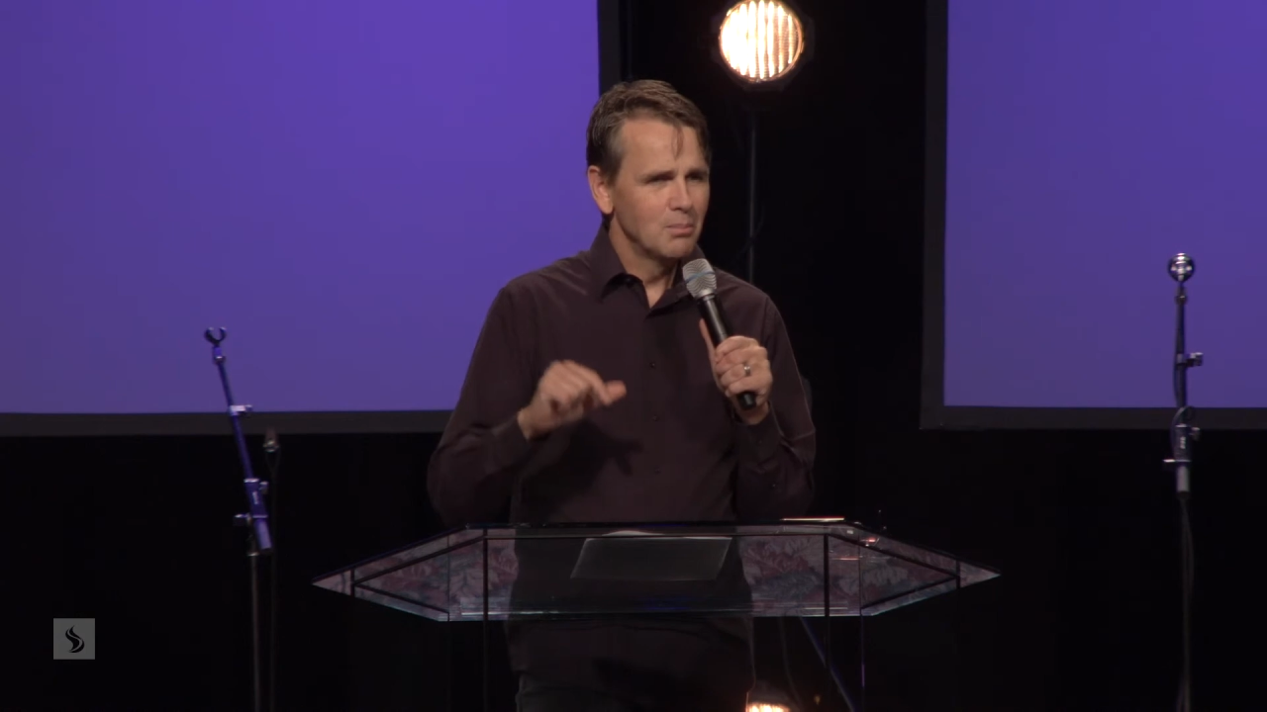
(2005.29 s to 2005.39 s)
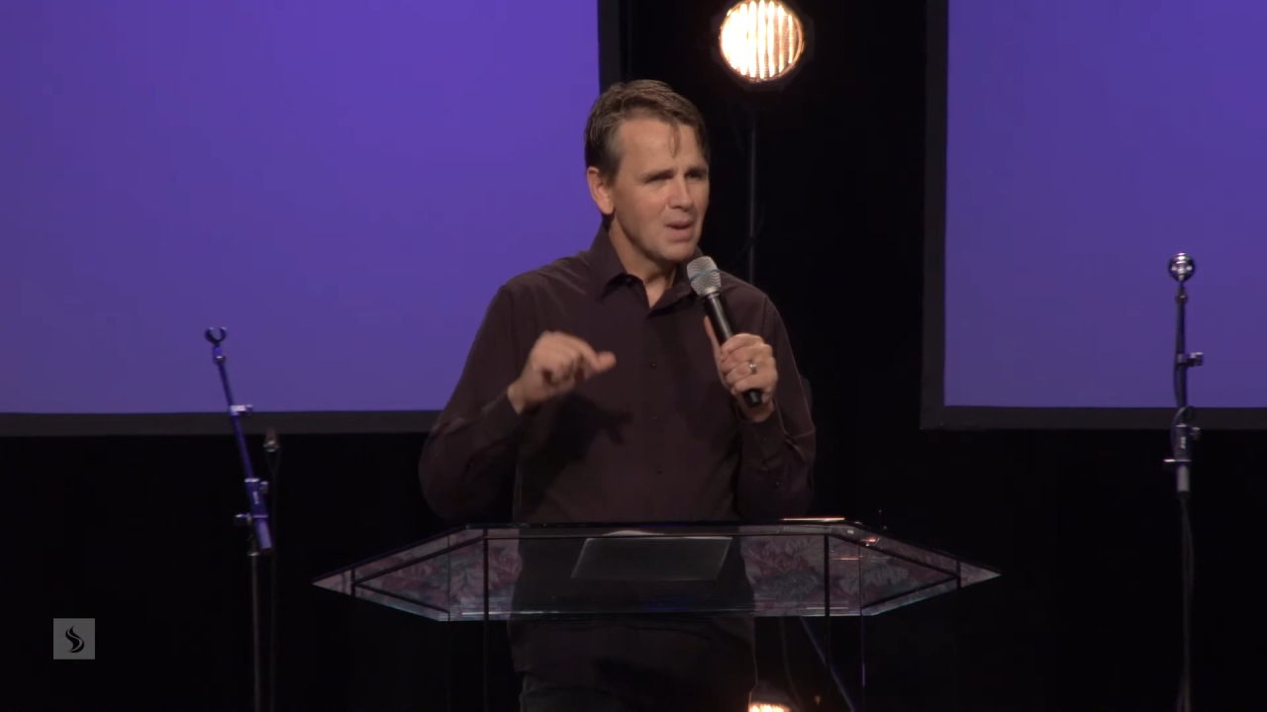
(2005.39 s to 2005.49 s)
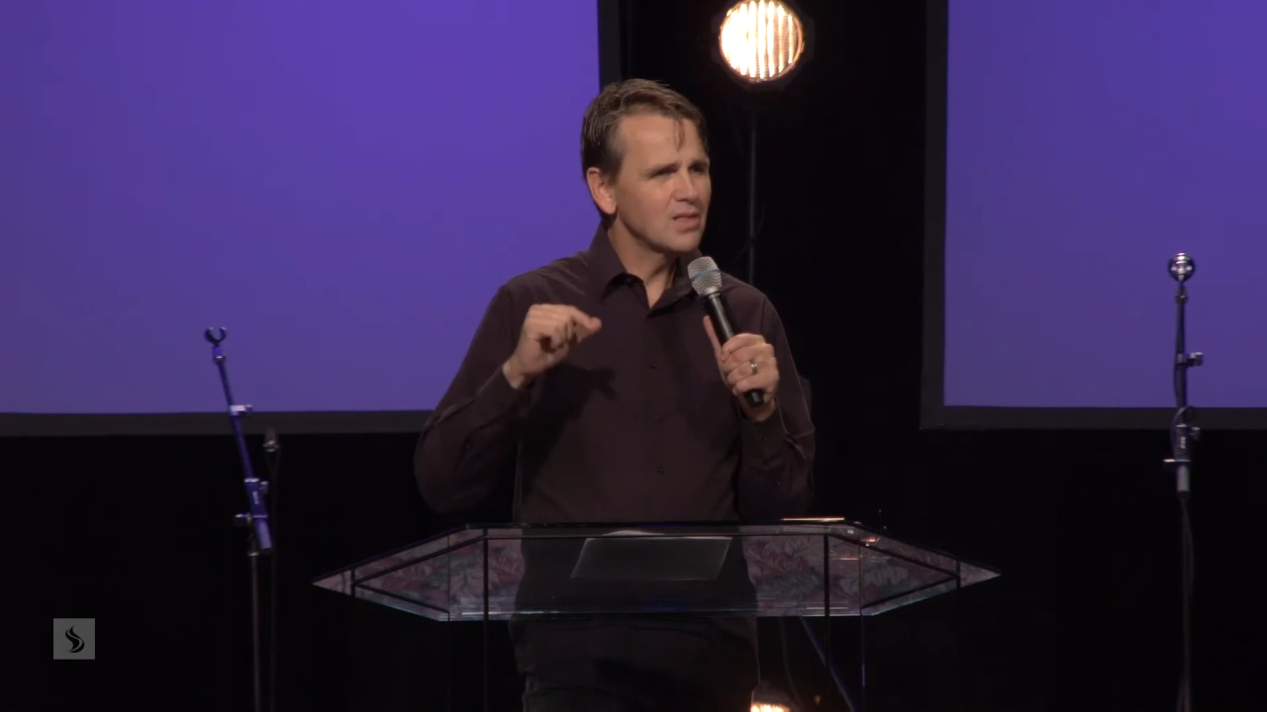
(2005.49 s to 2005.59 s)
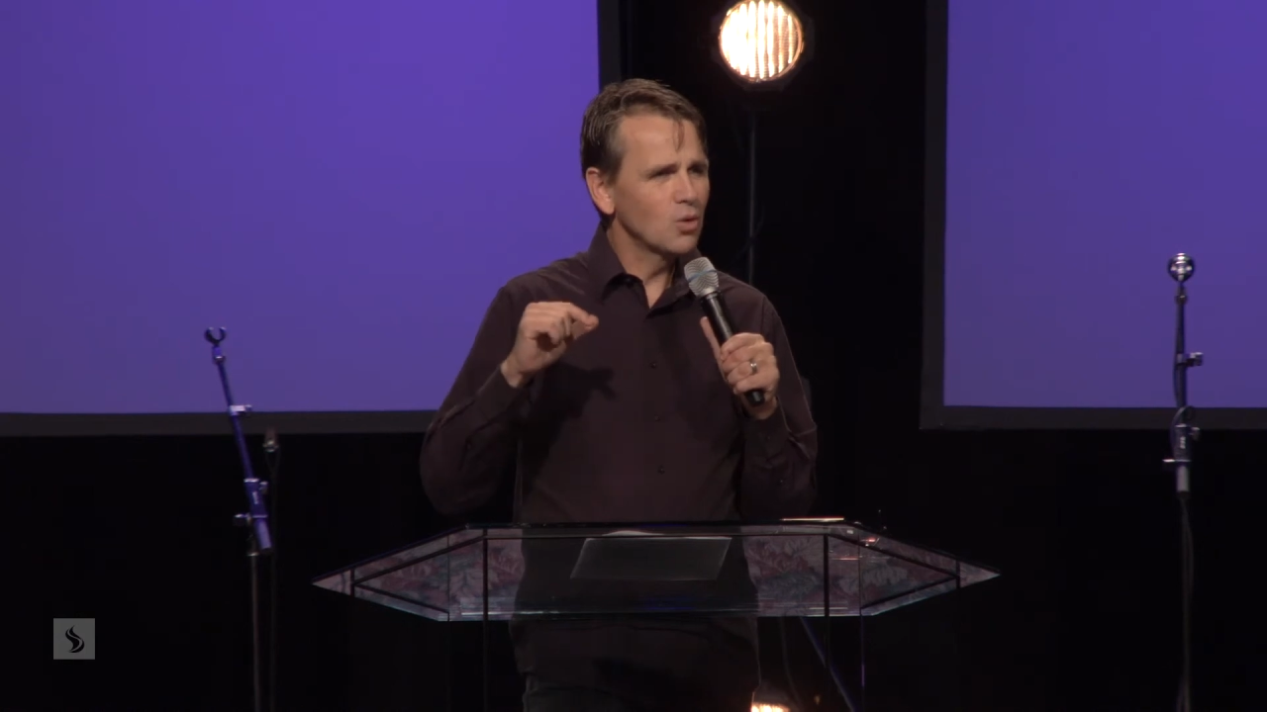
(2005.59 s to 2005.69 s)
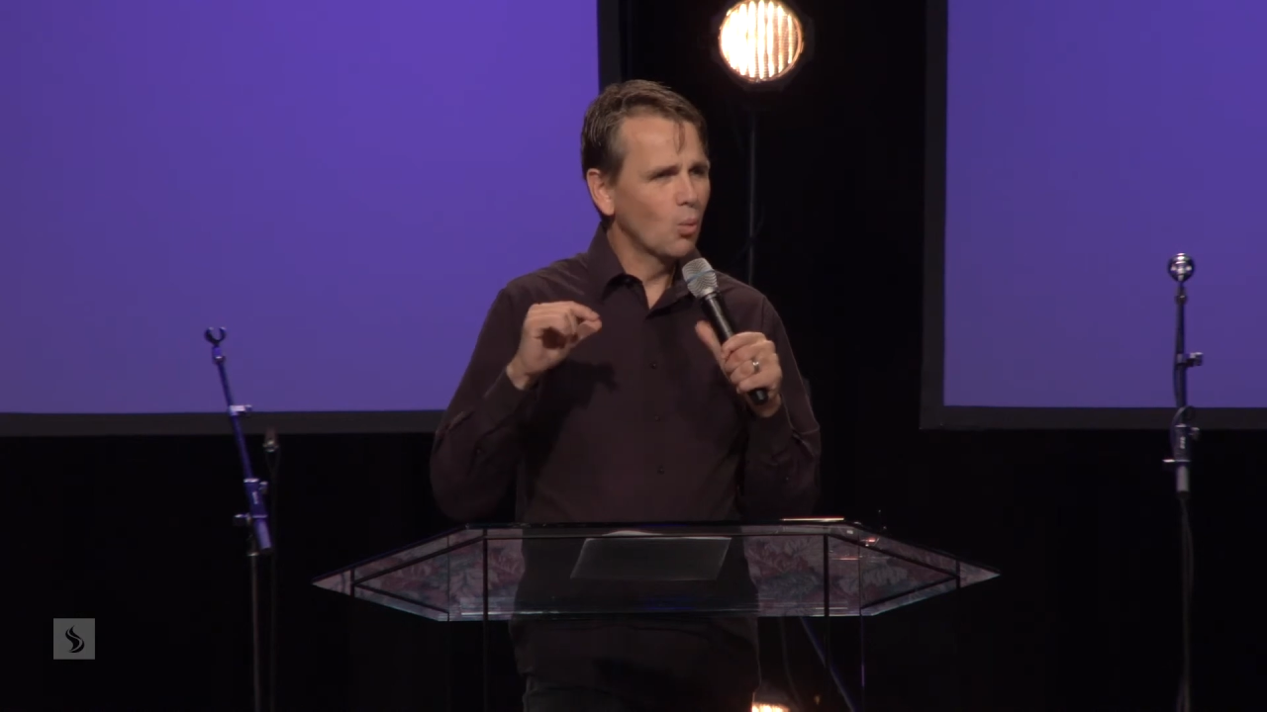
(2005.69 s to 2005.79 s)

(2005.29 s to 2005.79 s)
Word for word: made the